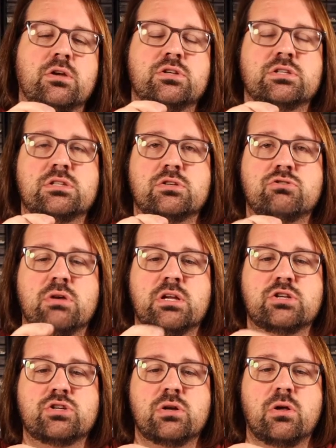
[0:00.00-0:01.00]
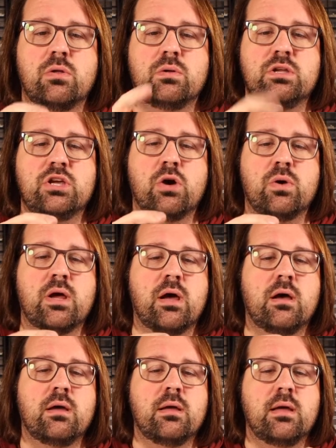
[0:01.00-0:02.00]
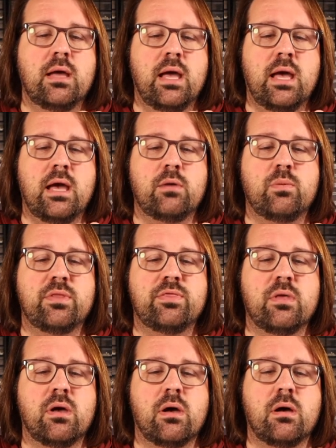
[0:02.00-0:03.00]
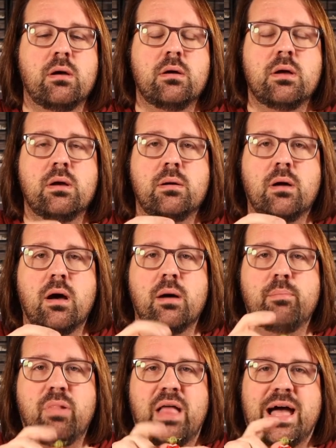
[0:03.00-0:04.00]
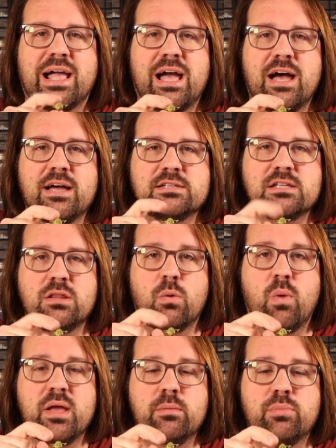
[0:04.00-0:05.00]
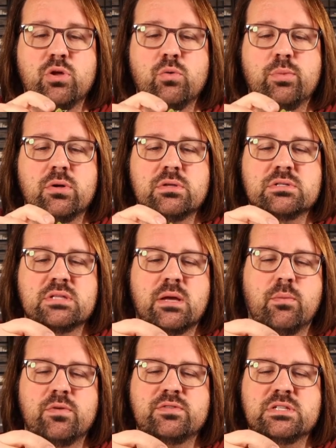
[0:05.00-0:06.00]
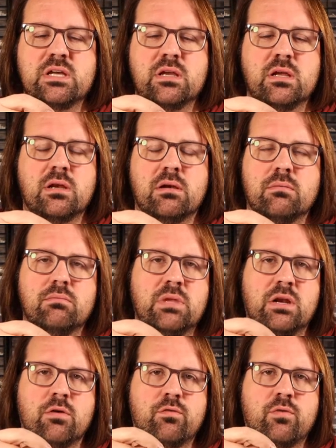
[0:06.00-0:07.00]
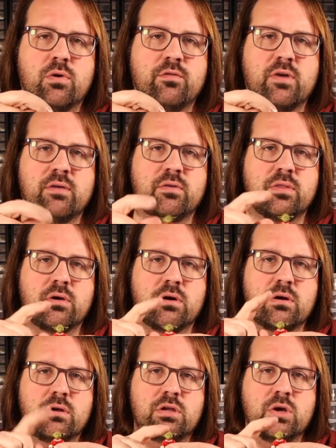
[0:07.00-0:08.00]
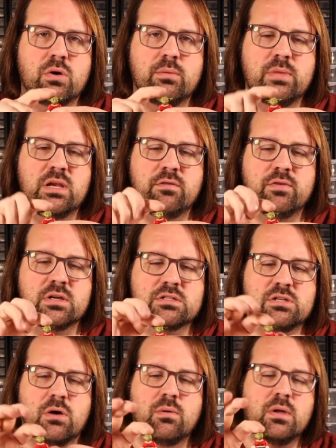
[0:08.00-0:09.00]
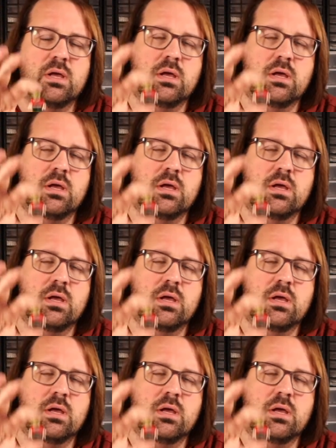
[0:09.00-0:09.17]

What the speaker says: just the traditional Yoda head with the black eyes and the white pupils that we've seen in 4 or 5 other Yoda minifigs. So